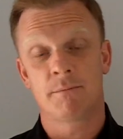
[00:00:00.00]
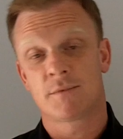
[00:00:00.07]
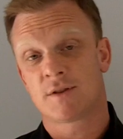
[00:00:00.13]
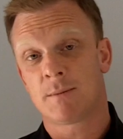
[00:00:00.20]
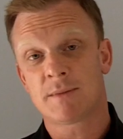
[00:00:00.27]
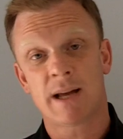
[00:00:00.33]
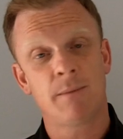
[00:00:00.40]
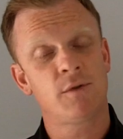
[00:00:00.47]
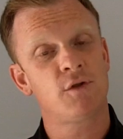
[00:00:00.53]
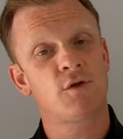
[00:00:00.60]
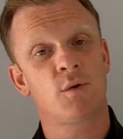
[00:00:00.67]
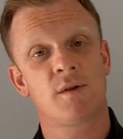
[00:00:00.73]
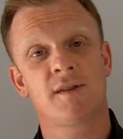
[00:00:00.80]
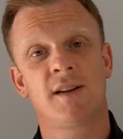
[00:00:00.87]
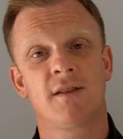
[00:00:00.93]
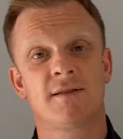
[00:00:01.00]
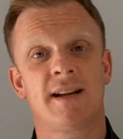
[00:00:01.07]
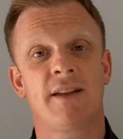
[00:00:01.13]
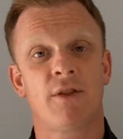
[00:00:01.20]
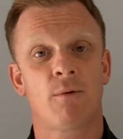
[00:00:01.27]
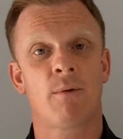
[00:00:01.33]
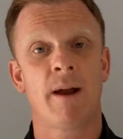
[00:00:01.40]
Sometimes a short sale is
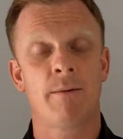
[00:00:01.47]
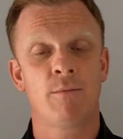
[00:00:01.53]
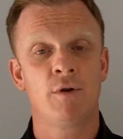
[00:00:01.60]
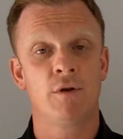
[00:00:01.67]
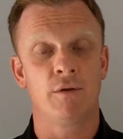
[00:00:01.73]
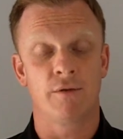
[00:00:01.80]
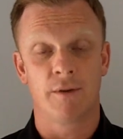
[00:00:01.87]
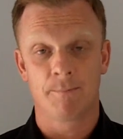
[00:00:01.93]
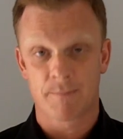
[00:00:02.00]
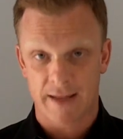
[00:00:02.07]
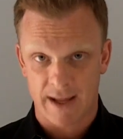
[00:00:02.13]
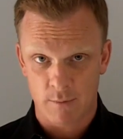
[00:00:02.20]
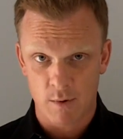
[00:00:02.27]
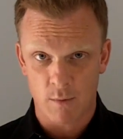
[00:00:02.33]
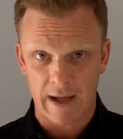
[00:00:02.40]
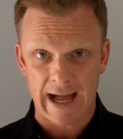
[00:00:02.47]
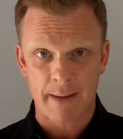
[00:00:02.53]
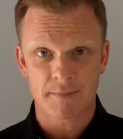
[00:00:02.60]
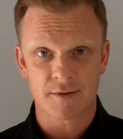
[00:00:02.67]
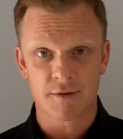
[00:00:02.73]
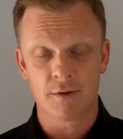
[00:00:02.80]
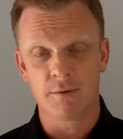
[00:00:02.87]
not the right move, and we will
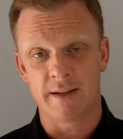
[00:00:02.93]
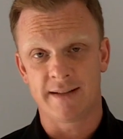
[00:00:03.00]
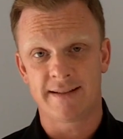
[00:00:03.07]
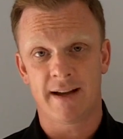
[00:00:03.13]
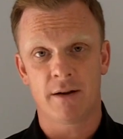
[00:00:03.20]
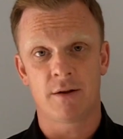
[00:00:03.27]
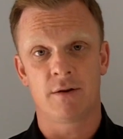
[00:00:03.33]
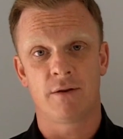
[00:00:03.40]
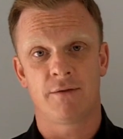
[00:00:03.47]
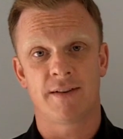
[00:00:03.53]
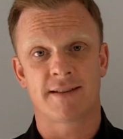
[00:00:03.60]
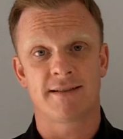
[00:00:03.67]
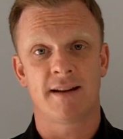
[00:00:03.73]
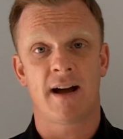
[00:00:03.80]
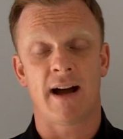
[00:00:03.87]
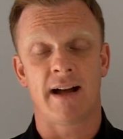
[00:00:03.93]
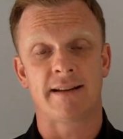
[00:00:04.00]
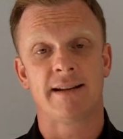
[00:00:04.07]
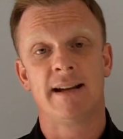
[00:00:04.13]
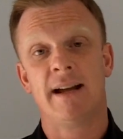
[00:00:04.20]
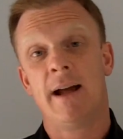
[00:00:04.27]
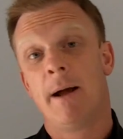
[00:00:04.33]
absolutely tell you if it's not.
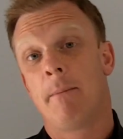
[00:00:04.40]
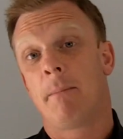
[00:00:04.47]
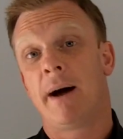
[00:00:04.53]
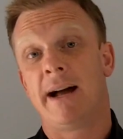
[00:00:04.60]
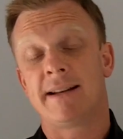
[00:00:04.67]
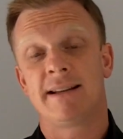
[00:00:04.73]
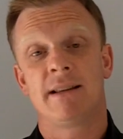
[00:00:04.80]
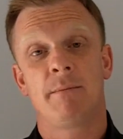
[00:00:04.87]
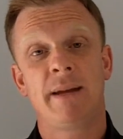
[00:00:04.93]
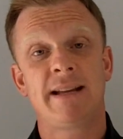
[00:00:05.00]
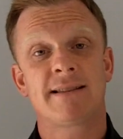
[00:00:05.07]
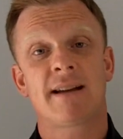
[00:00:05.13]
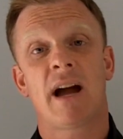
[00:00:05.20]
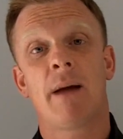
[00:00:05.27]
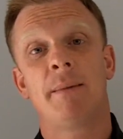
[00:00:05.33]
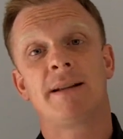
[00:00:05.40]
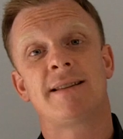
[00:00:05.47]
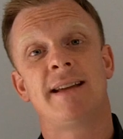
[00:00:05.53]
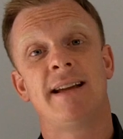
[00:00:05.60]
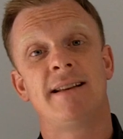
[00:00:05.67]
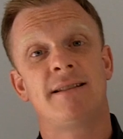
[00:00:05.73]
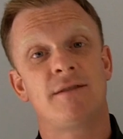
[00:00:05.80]
But in the meantime,
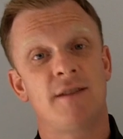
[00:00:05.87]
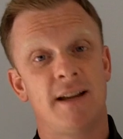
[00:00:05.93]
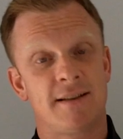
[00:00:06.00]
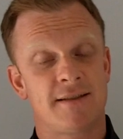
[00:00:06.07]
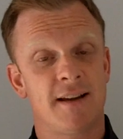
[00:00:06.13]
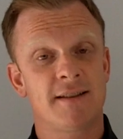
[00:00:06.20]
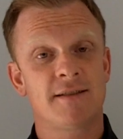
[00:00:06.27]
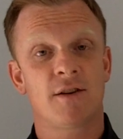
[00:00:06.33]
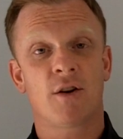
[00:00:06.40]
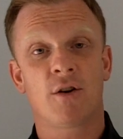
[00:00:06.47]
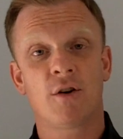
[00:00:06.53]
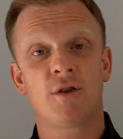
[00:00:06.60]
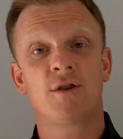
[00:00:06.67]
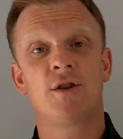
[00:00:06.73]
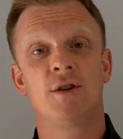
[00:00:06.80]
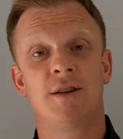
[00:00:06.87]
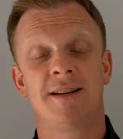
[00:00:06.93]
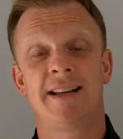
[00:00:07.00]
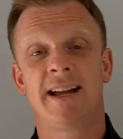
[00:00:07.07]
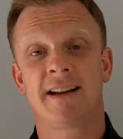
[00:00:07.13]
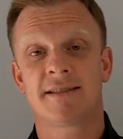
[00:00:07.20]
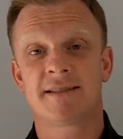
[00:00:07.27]
it doesn't hurt you to
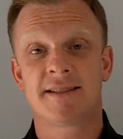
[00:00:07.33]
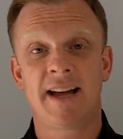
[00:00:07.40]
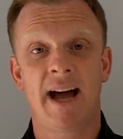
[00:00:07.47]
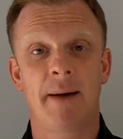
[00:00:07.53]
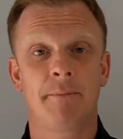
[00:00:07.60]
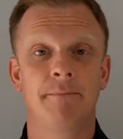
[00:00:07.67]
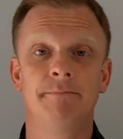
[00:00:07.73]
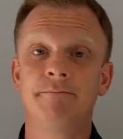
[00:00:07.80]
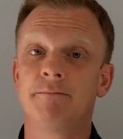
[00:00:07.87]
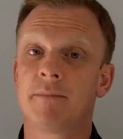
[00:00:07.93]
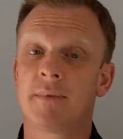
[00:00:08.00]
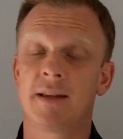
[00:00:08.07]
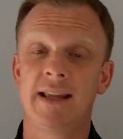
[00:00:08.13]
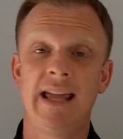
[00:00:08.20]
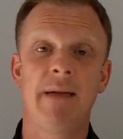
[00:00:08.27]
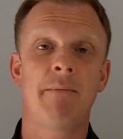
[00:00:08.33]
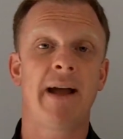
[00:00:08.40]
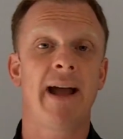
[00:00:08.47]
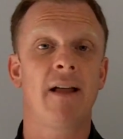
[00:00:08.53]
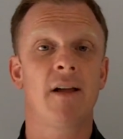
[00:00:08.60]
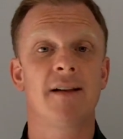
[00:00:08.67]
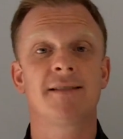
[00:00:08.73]
take a step,
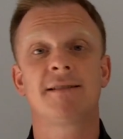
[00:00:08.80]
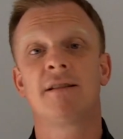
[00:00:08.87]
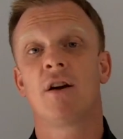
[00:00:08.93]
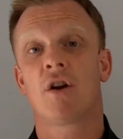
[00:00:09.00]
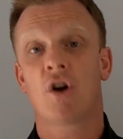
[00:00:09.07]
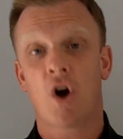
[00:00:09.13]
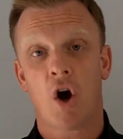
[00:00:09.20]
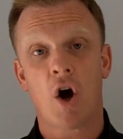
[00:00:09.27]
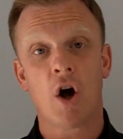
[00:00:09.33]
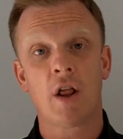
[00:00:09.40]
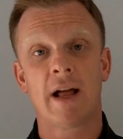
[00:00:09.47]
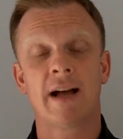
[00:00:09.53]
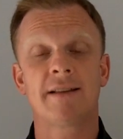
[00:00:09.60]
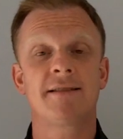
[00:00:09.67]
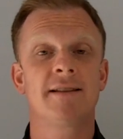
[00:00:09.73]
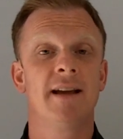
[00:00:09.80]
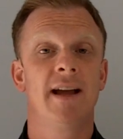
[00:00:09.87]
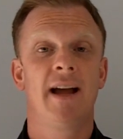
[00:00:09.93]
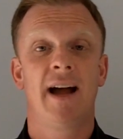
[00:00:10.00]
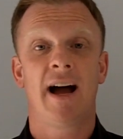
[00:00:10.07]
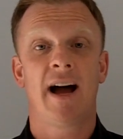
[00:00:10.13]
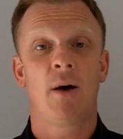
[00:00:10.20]
email us, call us.
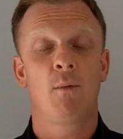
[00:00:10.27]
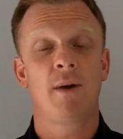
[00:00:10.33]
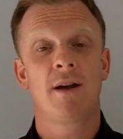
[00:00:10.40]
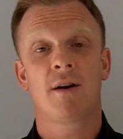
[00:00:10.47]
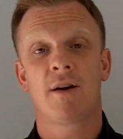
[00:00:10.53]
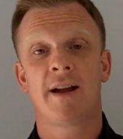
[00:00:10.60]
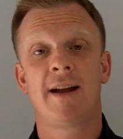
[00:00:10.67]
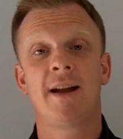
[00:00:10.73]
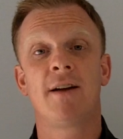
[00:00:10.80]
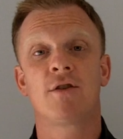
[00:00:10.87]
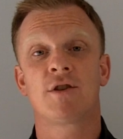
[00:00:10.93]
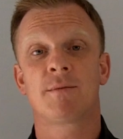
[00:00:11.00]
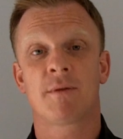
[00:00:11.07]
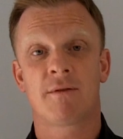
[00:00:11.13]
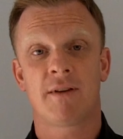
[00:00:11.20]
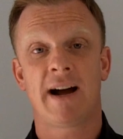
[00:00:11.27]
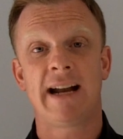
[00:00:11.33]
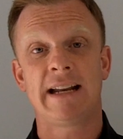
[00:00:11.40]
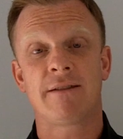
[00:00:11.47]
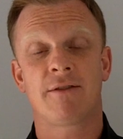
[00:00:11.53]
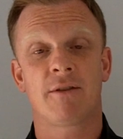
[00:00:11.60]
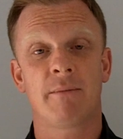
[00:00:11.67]
We are here to provide
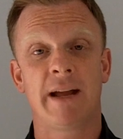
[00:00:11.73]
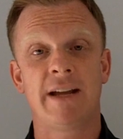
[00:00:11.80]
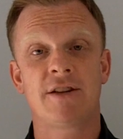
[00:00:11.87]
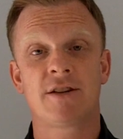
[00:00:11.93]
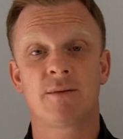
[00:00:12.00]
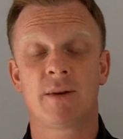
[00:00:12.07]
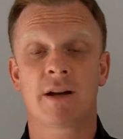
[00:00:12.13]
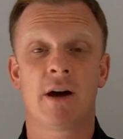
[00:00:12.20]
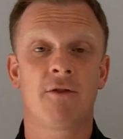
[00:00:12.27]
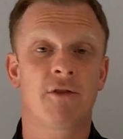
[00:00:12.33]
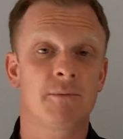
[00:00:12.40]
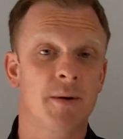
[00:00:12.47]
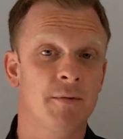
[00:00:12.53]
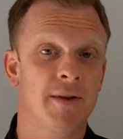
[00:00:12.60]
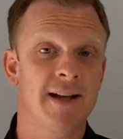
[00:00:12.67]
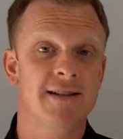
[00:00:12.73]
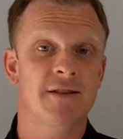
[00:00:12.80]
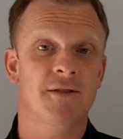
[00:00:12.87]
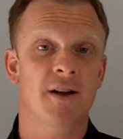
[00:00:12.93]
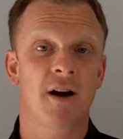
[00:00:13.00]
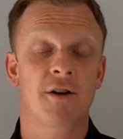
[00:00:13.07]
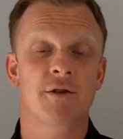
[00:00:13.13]
information. We come from a place
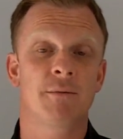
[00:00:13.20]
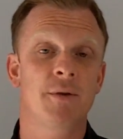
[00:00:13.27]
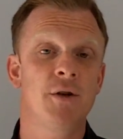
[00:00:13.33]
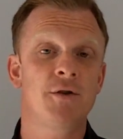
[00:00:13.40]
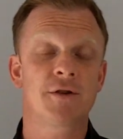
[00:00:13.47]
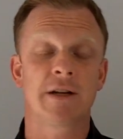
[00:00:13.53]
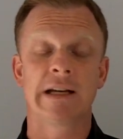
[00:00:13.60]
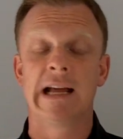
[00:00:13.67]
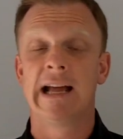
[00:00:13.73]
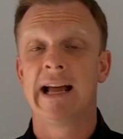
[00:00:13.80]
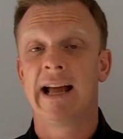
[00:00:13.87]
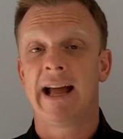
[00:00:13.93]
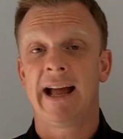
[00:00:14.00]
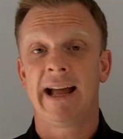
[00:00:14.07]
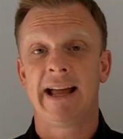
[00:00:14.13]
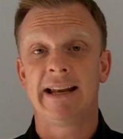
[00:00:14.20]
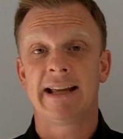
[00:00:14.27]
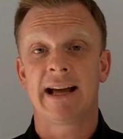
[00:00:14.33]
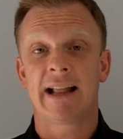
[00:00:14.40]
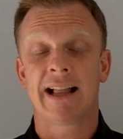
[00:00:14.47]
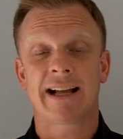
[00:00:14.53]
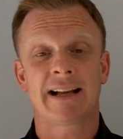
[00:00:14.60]
of contribution. And
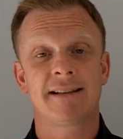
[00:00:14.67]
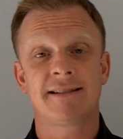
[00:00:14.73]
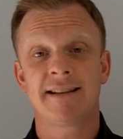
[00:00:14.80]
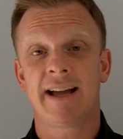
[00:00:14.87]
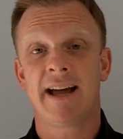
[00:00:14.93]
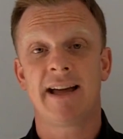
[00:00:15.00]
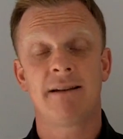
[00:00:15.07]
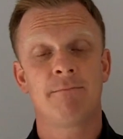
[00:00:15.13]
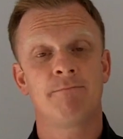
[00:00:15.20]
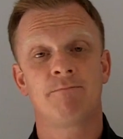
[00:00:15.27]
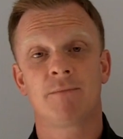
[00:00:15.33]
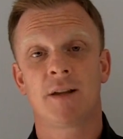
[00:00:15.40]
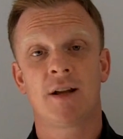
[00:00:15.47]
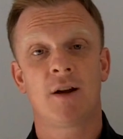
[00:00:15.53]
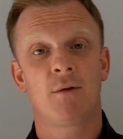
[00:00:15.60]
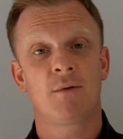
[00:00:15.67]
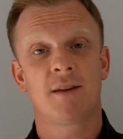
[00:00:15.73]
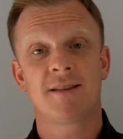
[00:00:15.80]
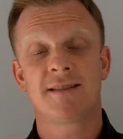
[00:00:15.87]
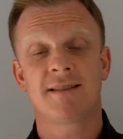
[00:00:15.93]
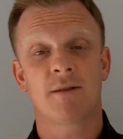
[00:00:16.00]
like I said, you know, this